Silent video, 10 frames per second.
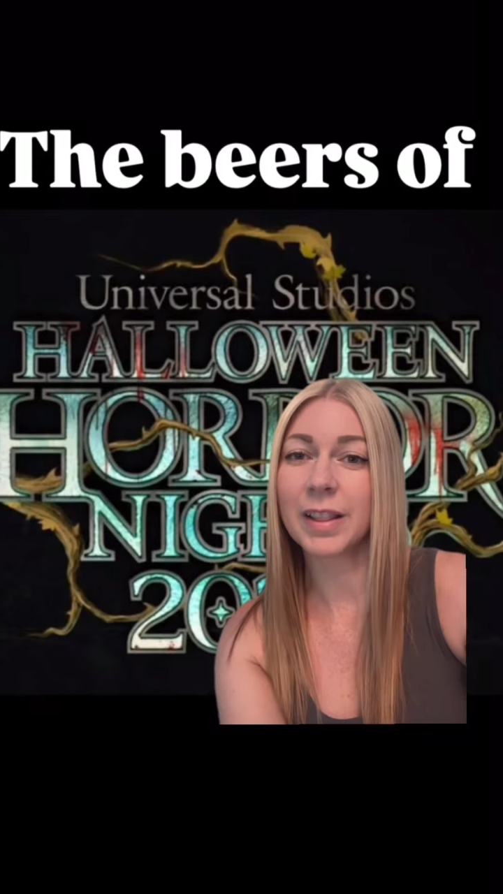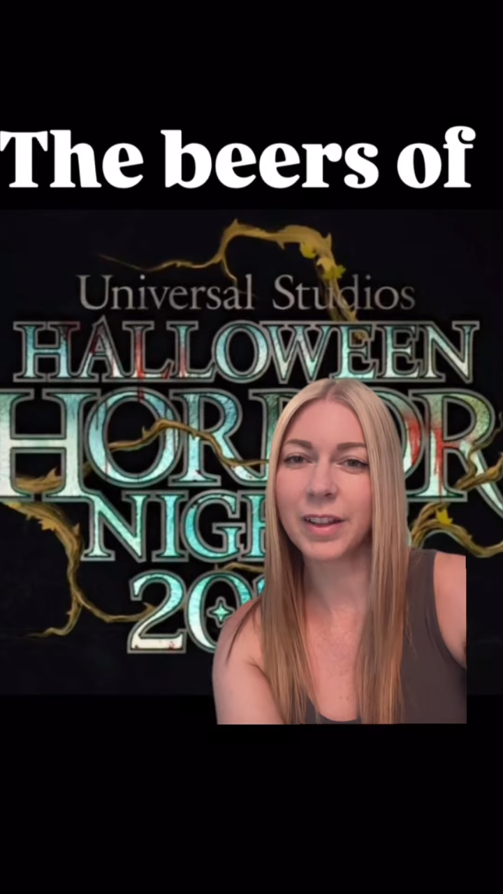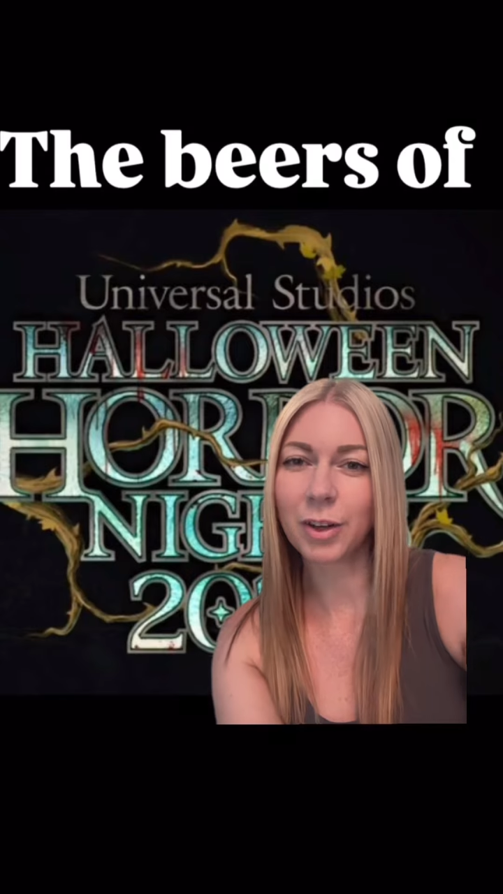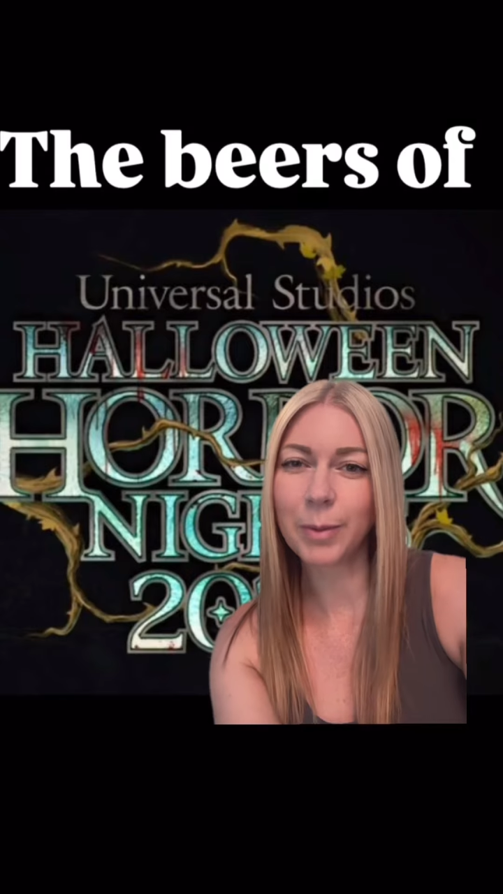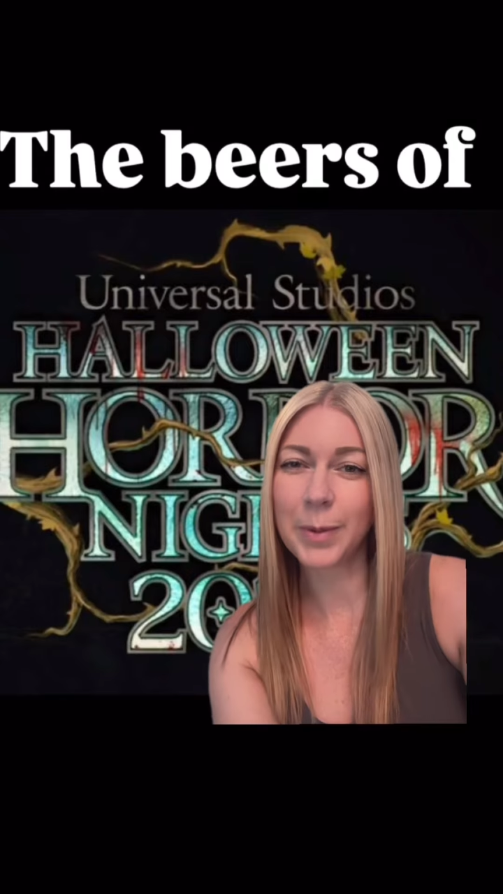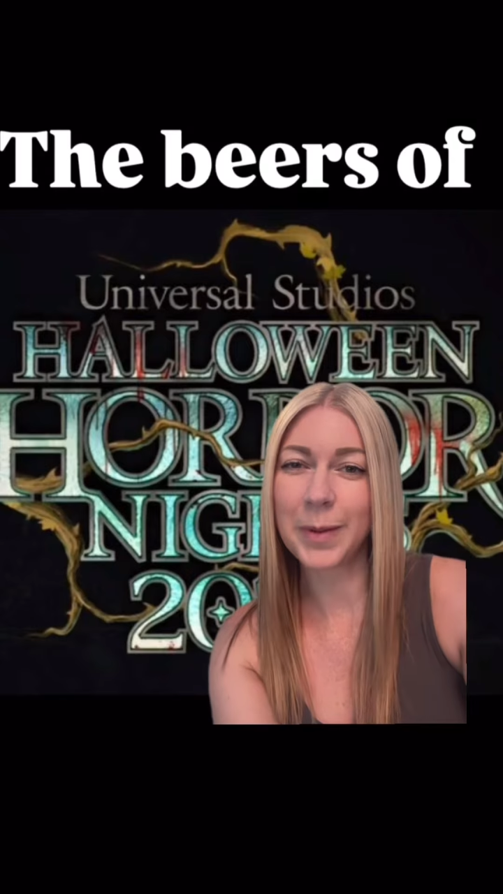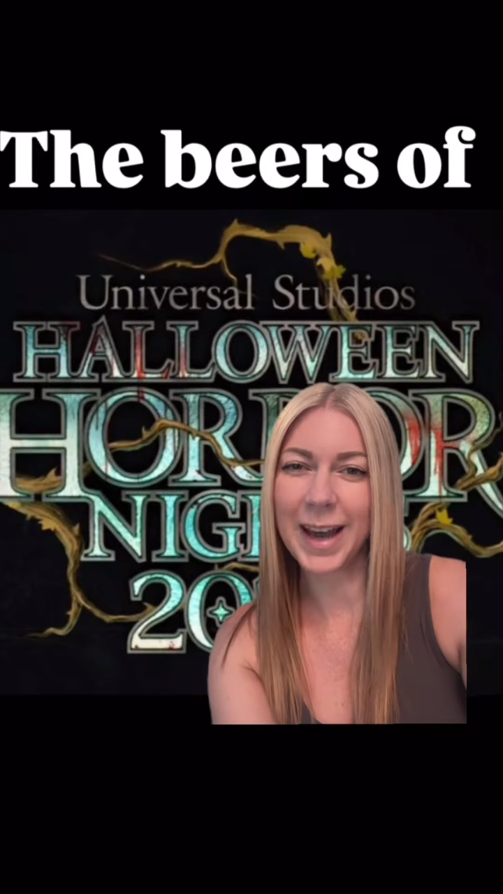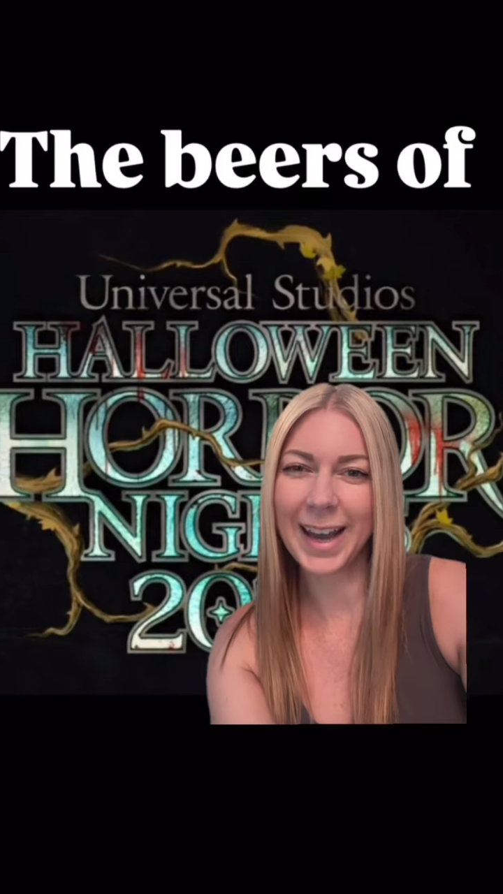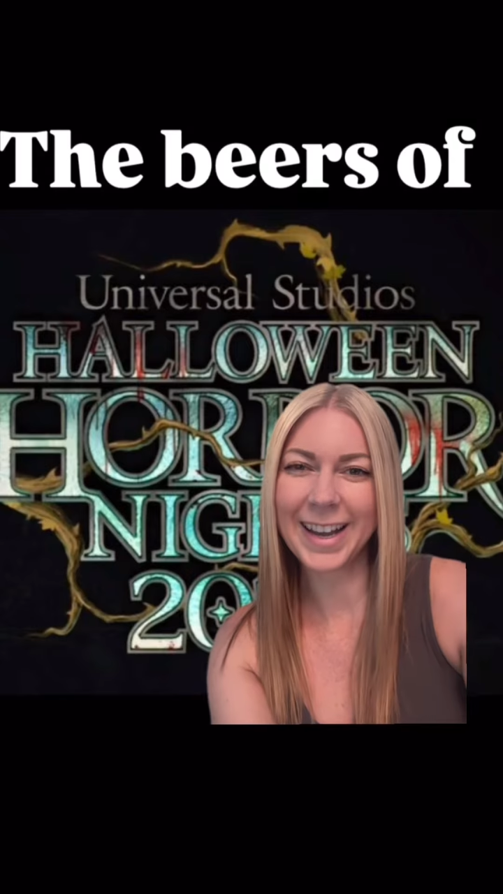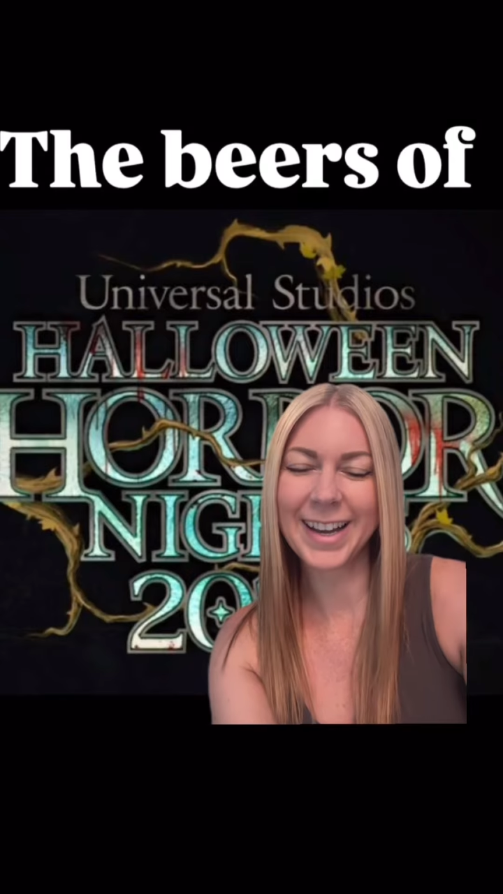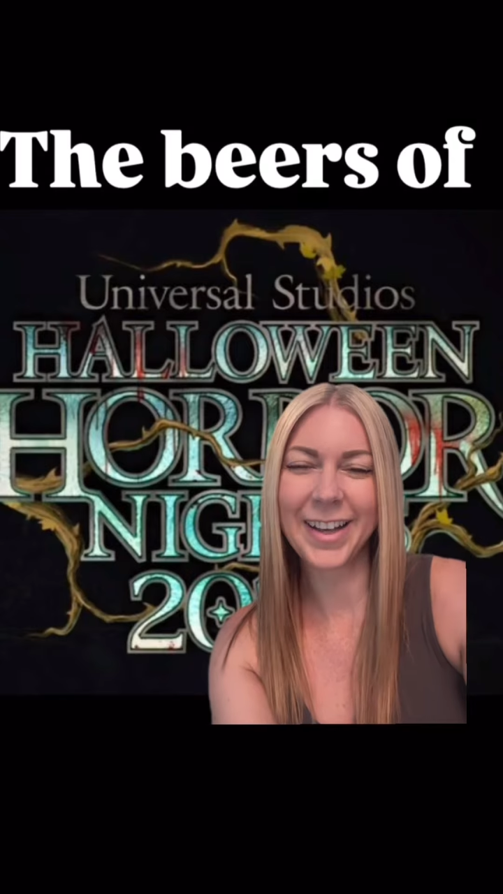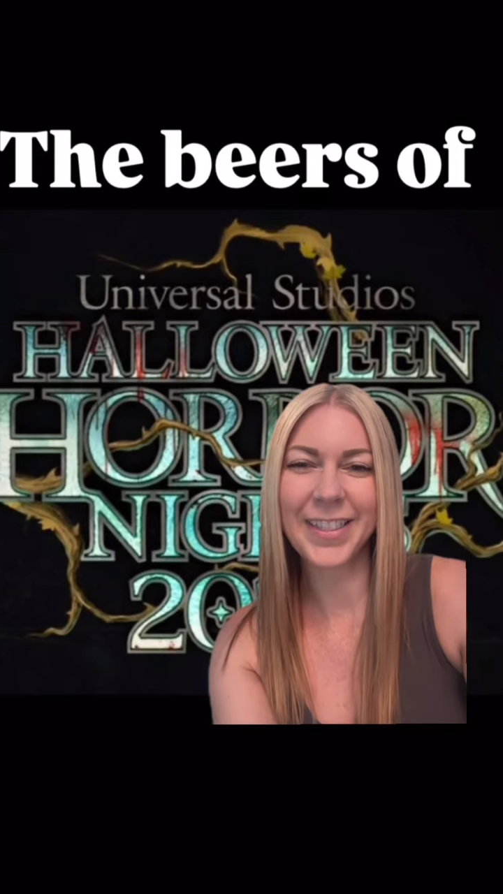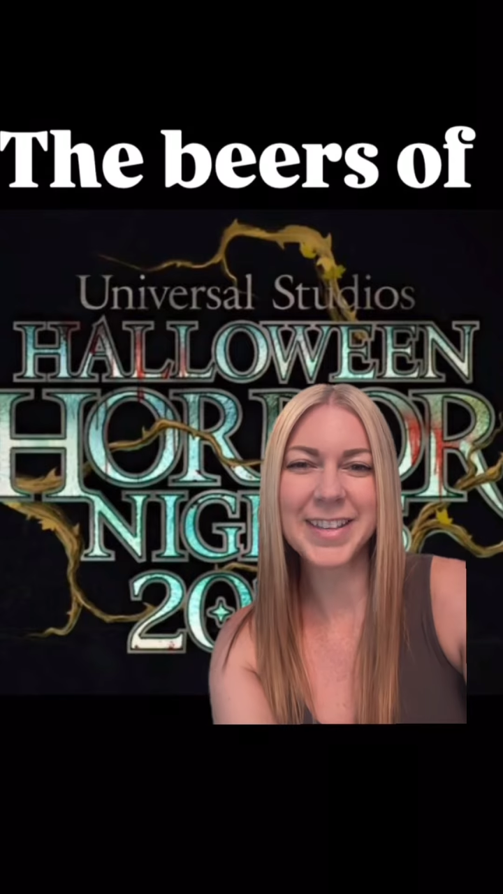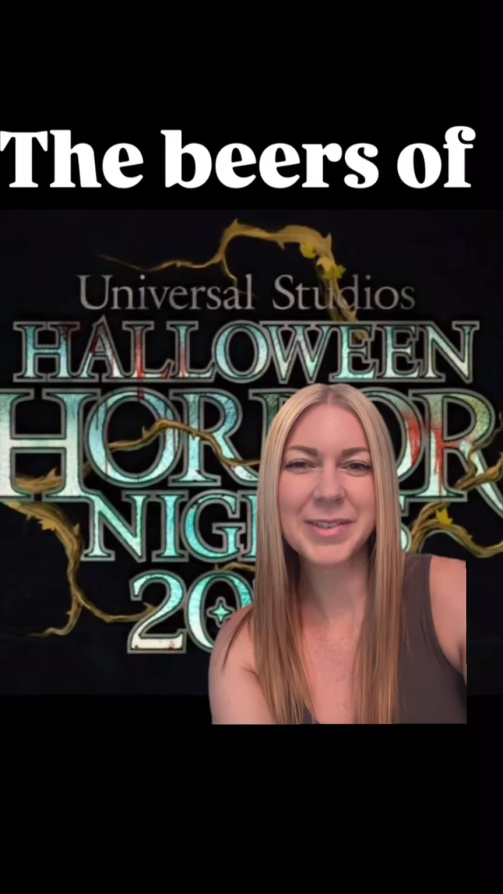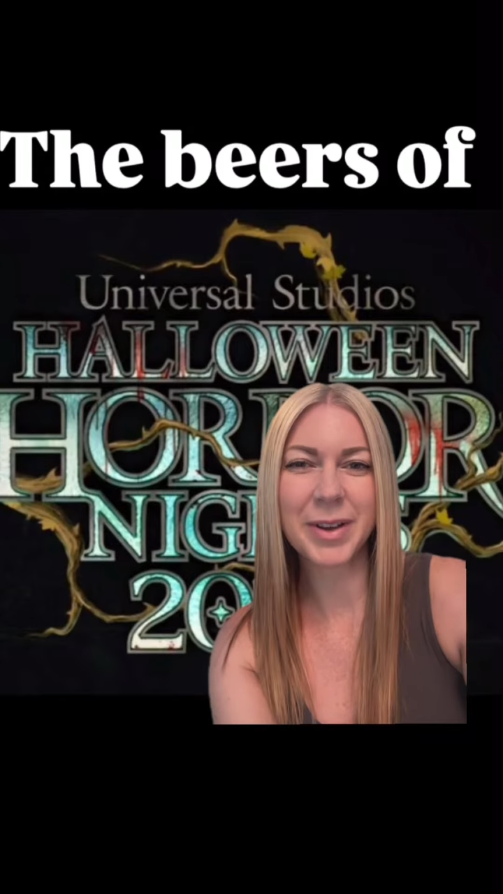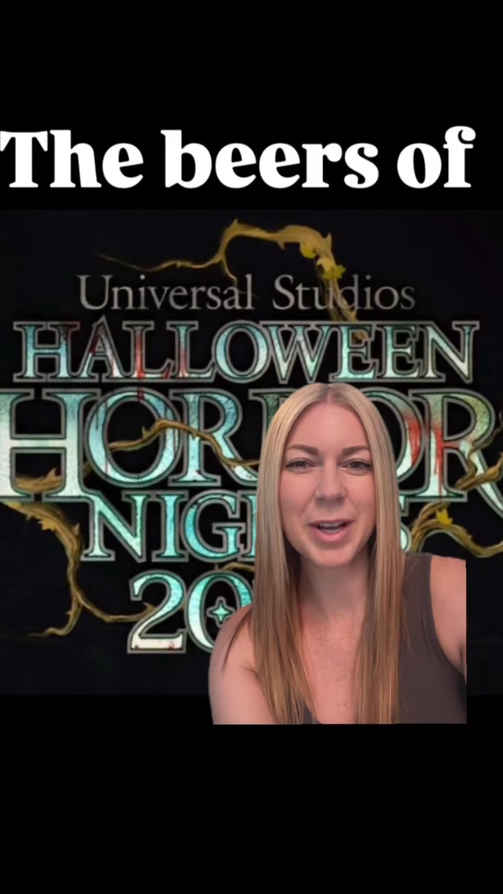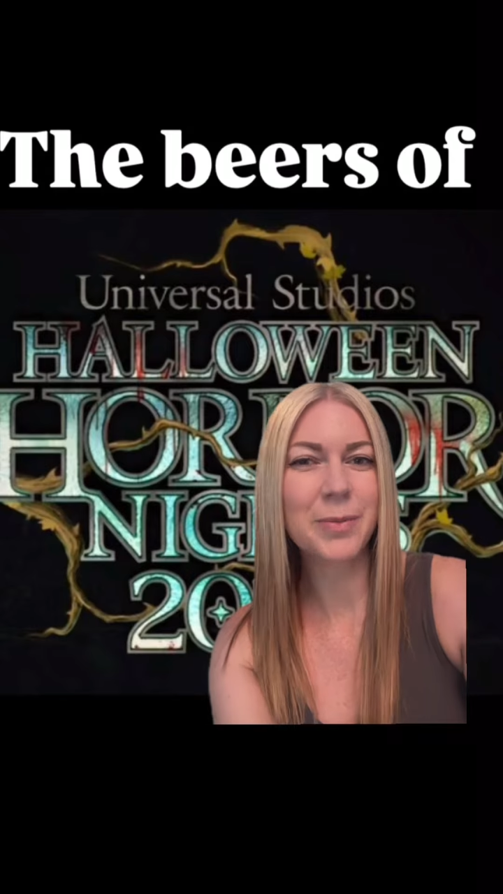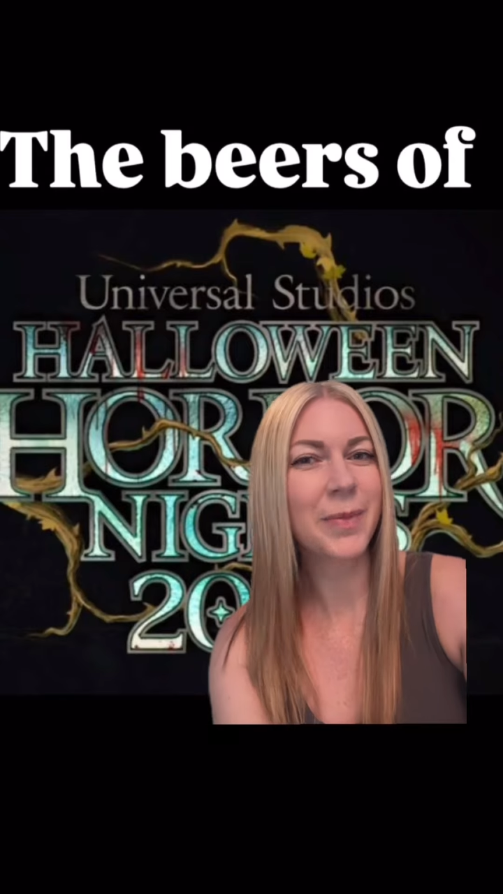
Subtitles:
little bit behind on this one,